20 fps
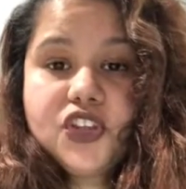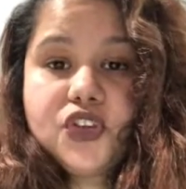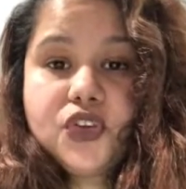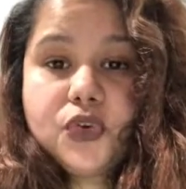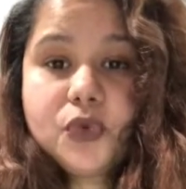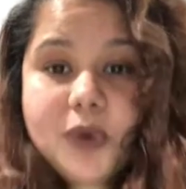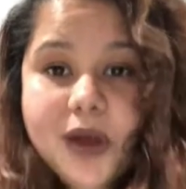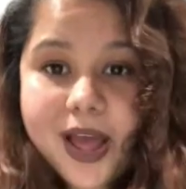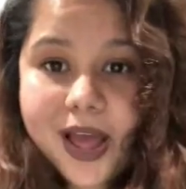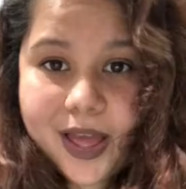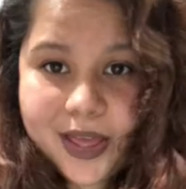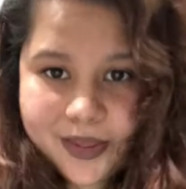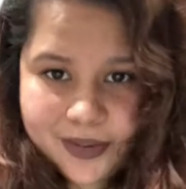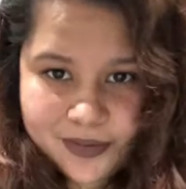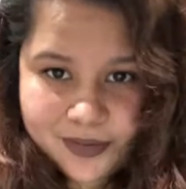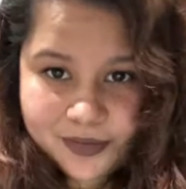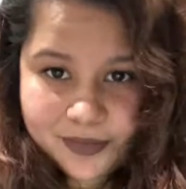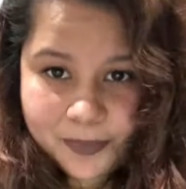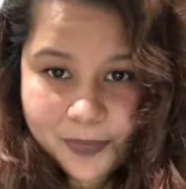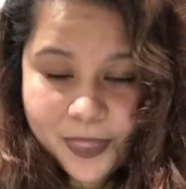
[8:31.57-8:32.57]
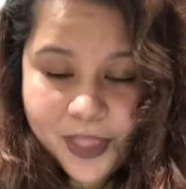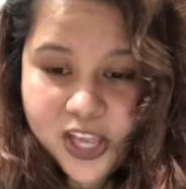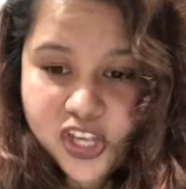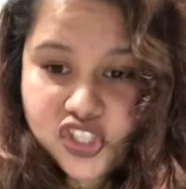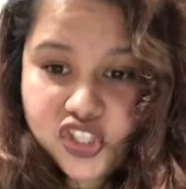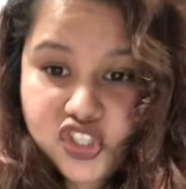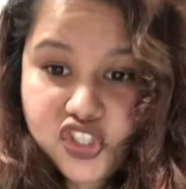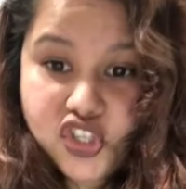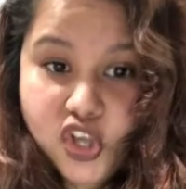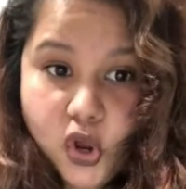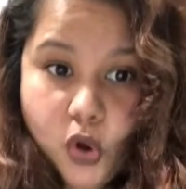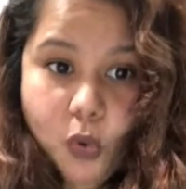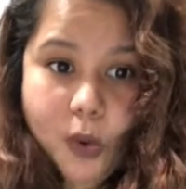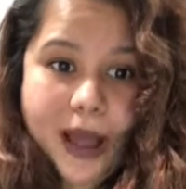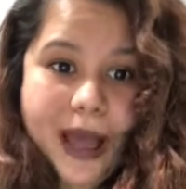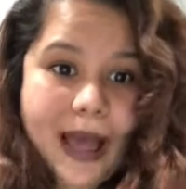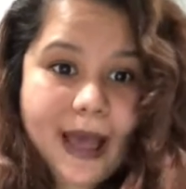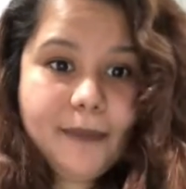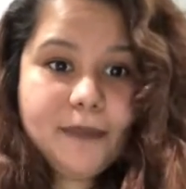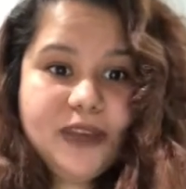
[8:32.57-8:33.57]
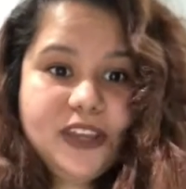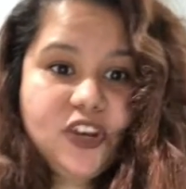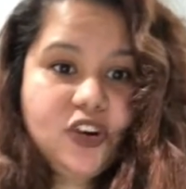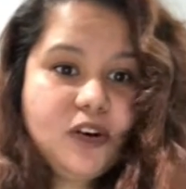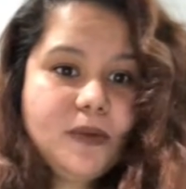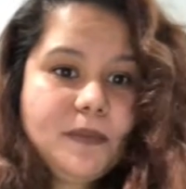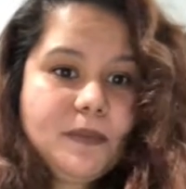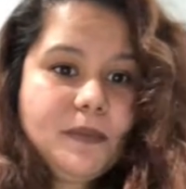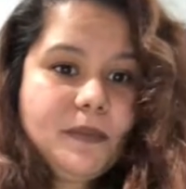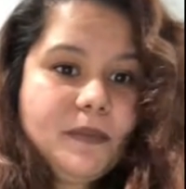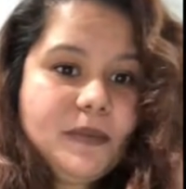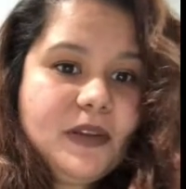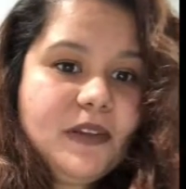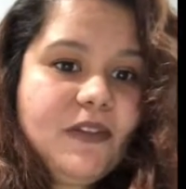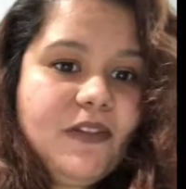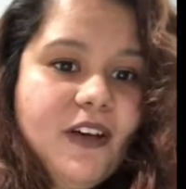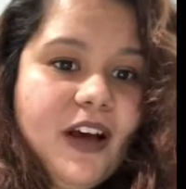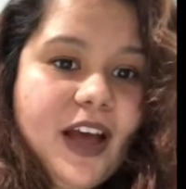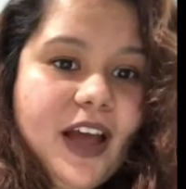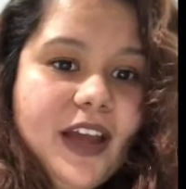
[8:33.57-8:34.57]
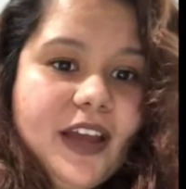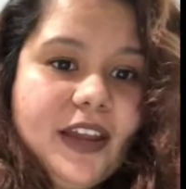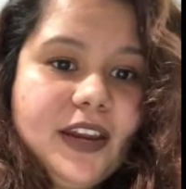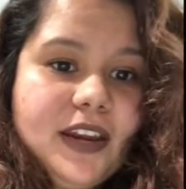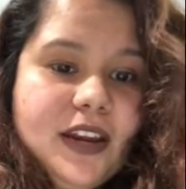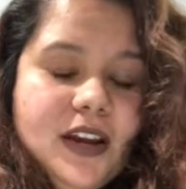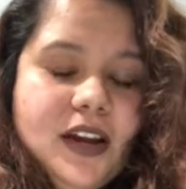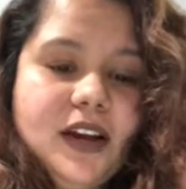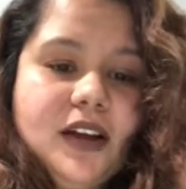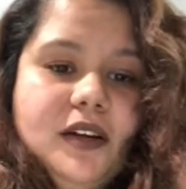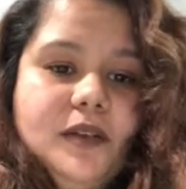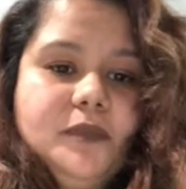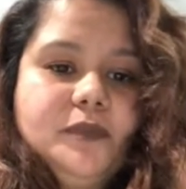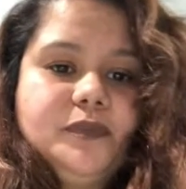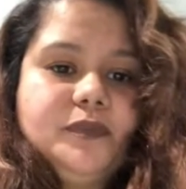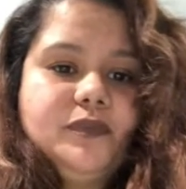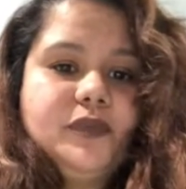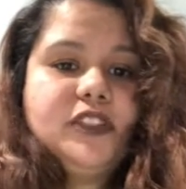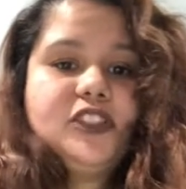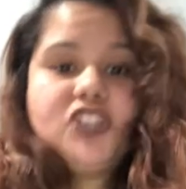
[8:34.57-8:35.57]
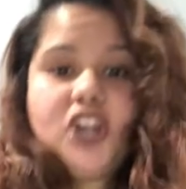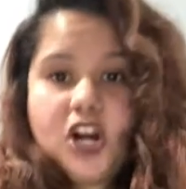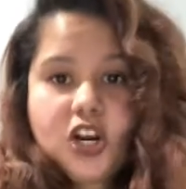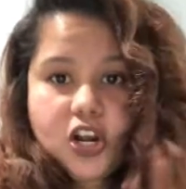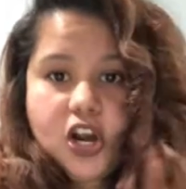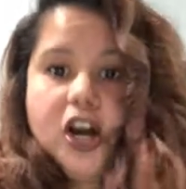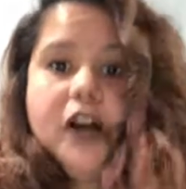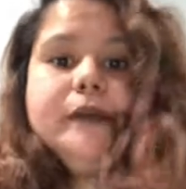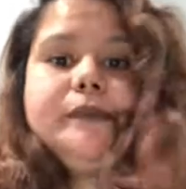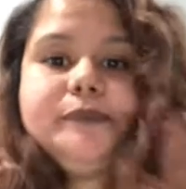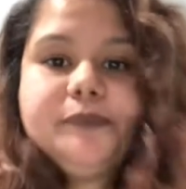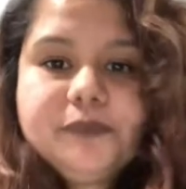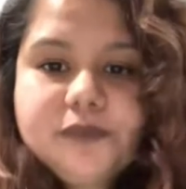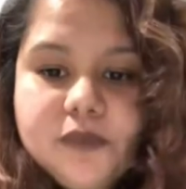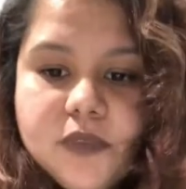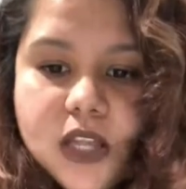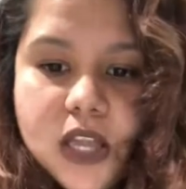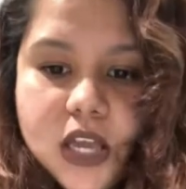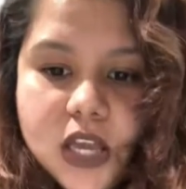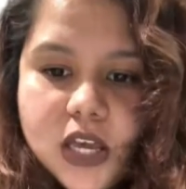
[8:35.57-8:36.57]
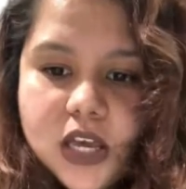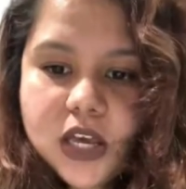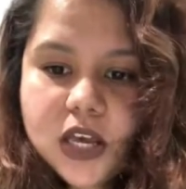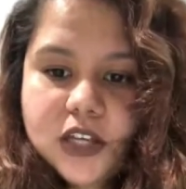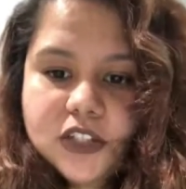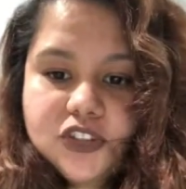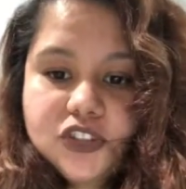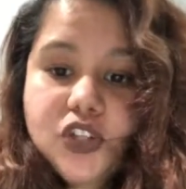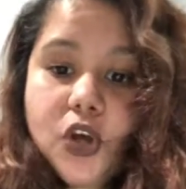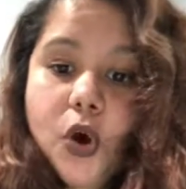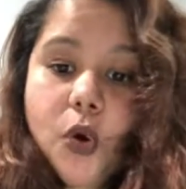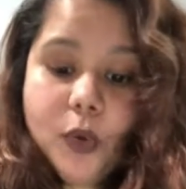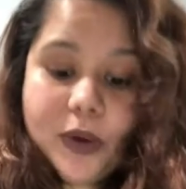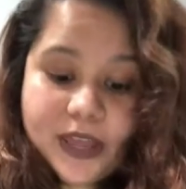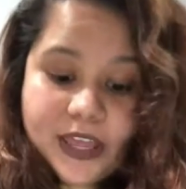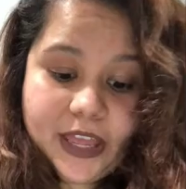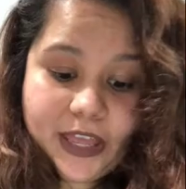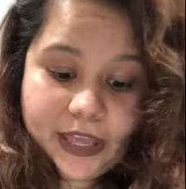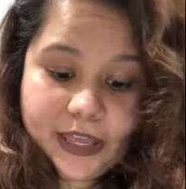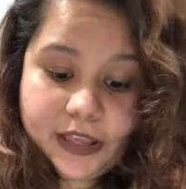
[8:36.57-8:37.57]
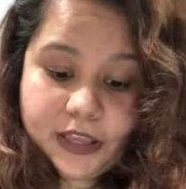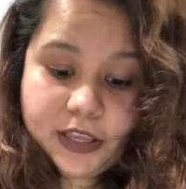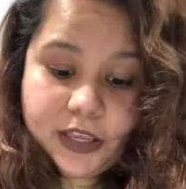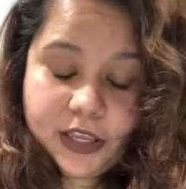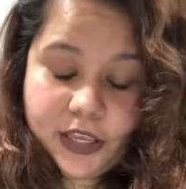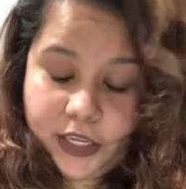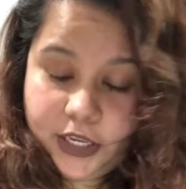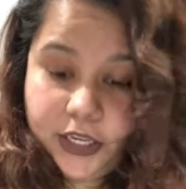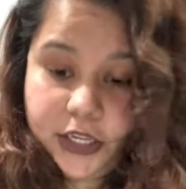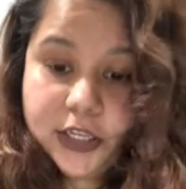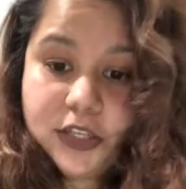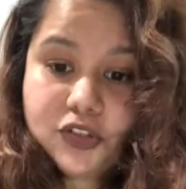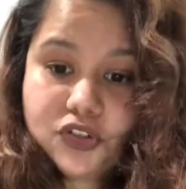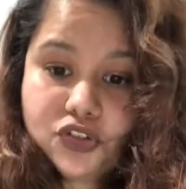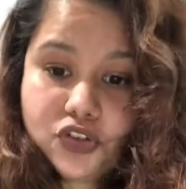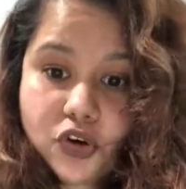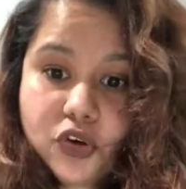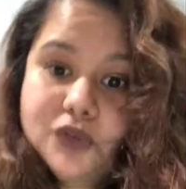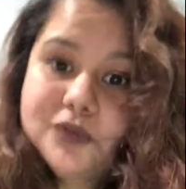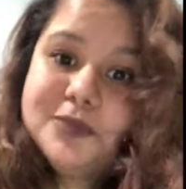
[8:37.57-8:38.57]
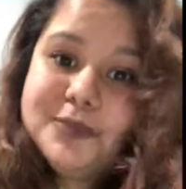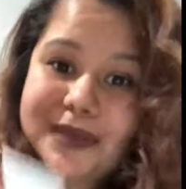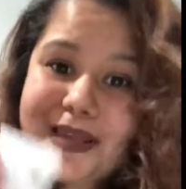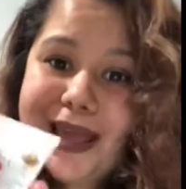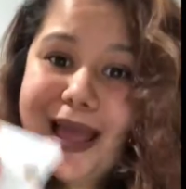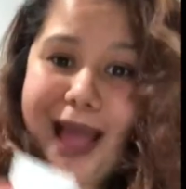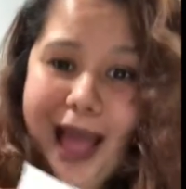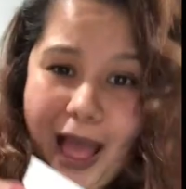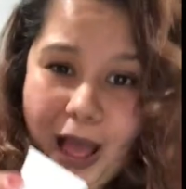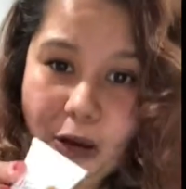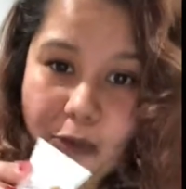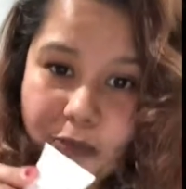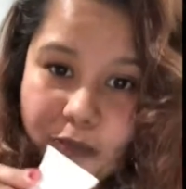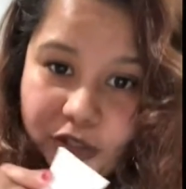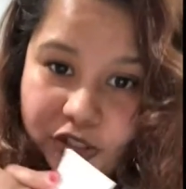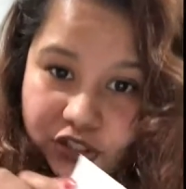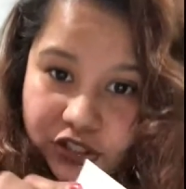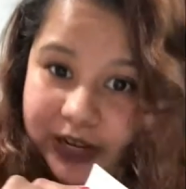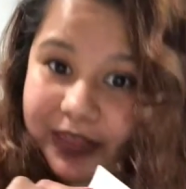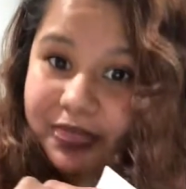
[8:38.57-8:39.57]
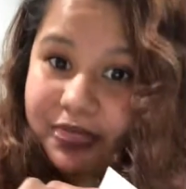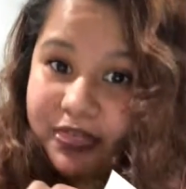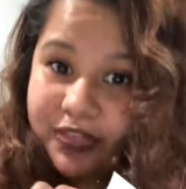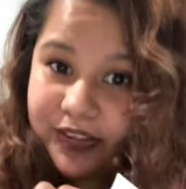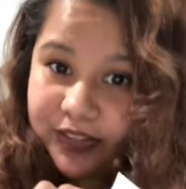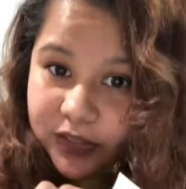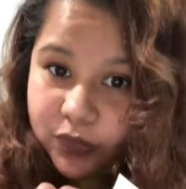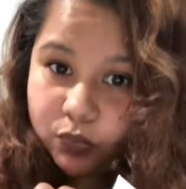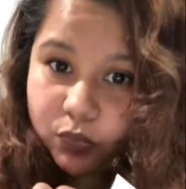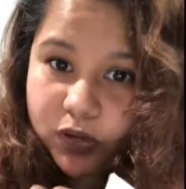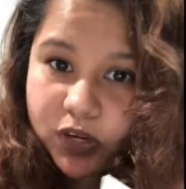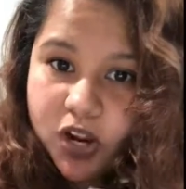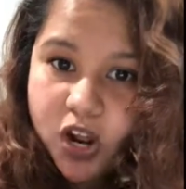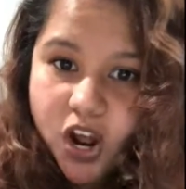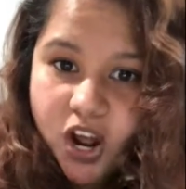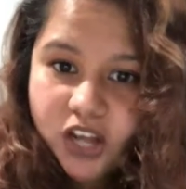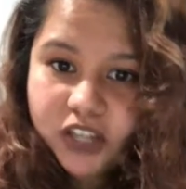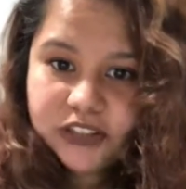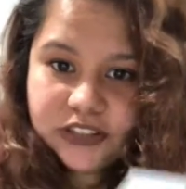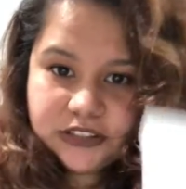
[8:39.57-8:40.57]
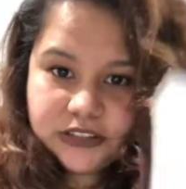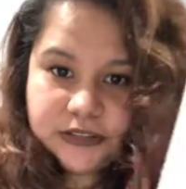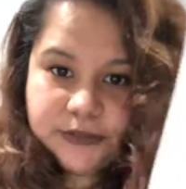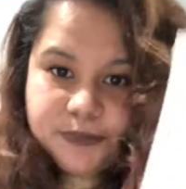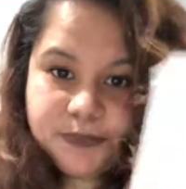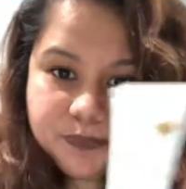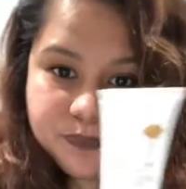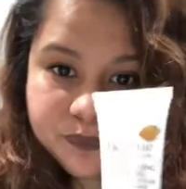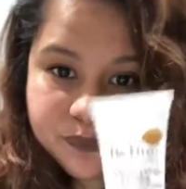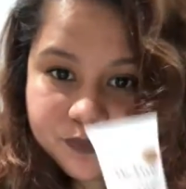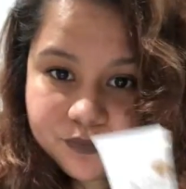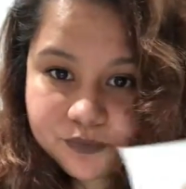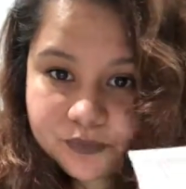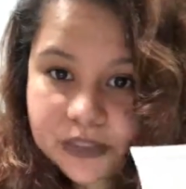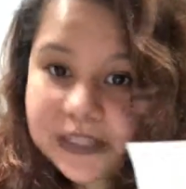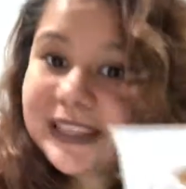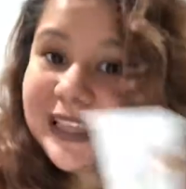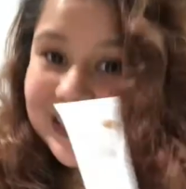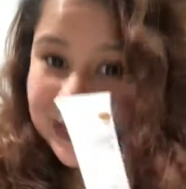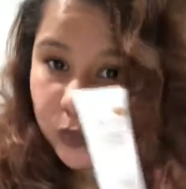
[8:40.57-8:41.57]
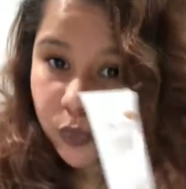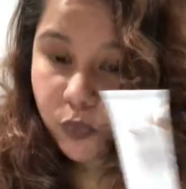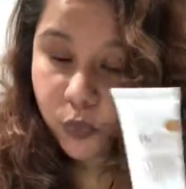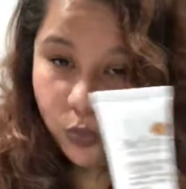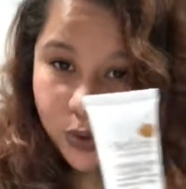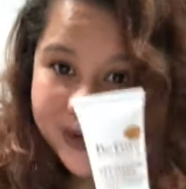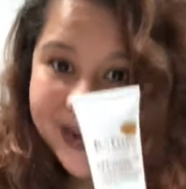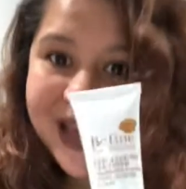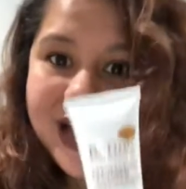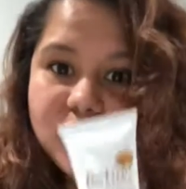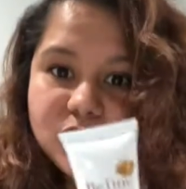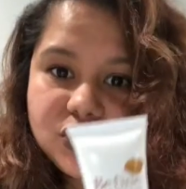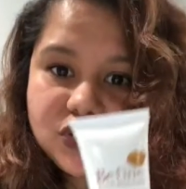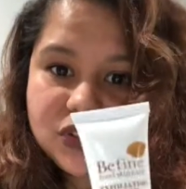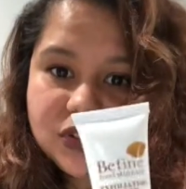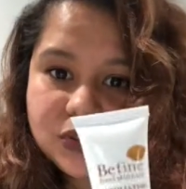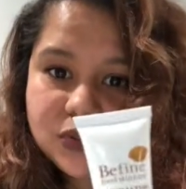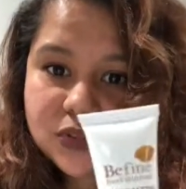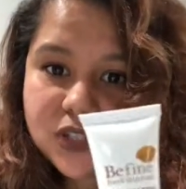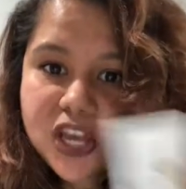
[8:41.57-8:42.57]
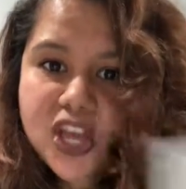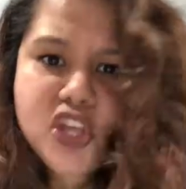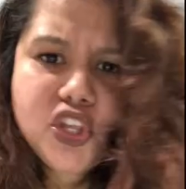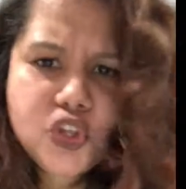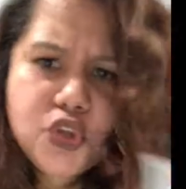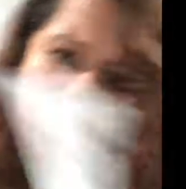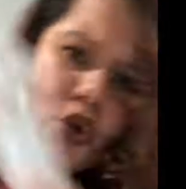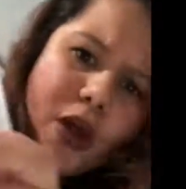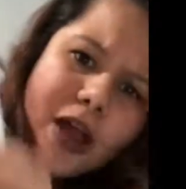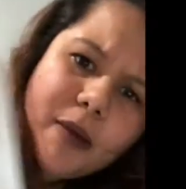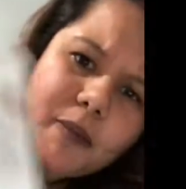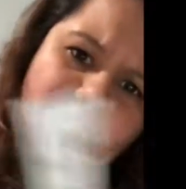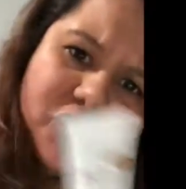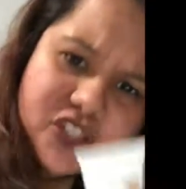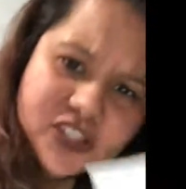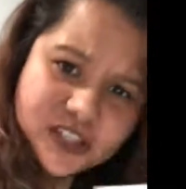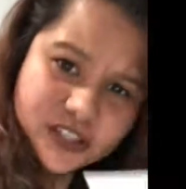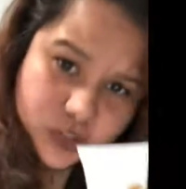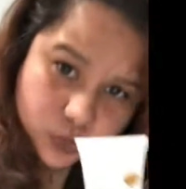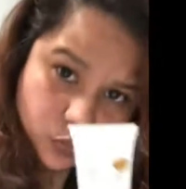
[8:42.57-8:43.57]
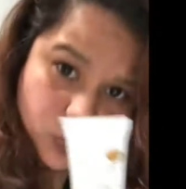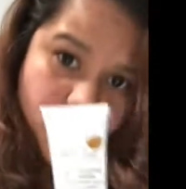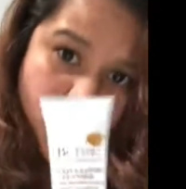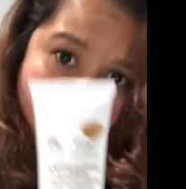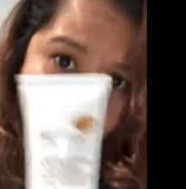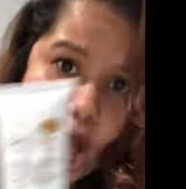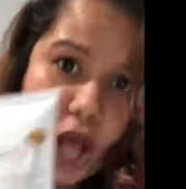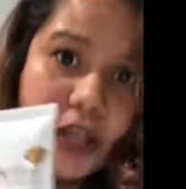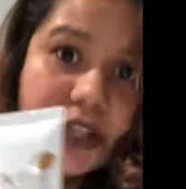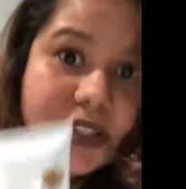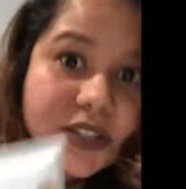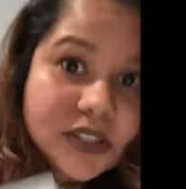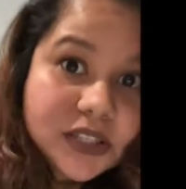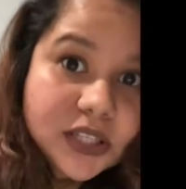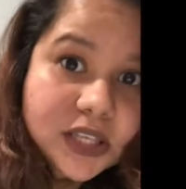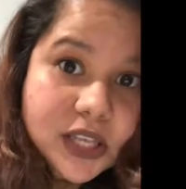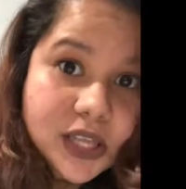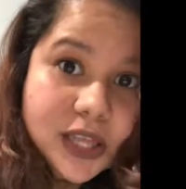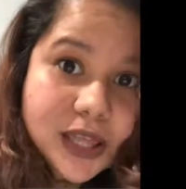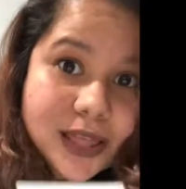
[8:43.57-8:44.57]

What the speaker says: You guys, so I'm here on BeFine.com. So it shows me how much this one costs, like the 1 ounce. You know how much this one cost?